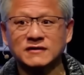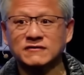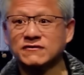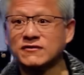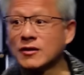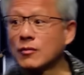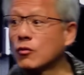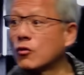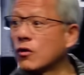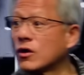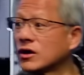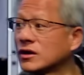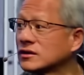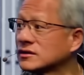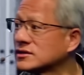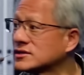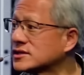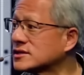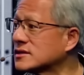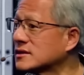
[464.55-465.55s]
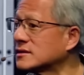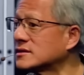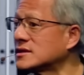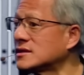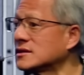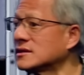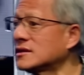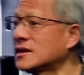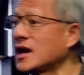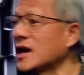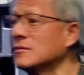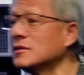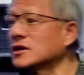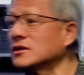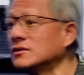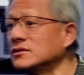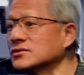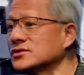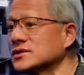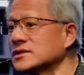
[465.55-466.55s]
from words to
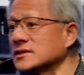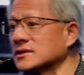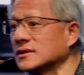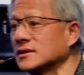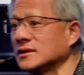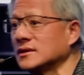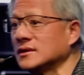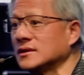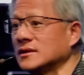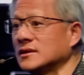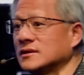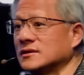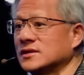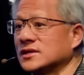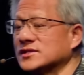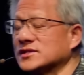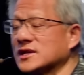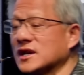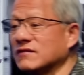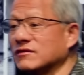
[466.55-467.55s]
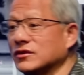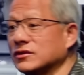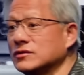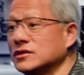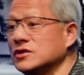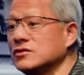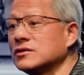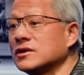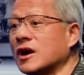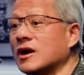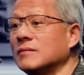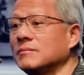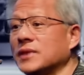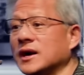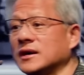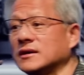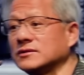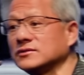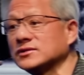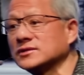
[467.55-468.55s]
chemicals, discovering new
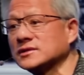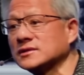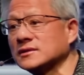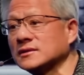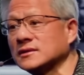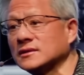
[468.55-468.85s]
compounds,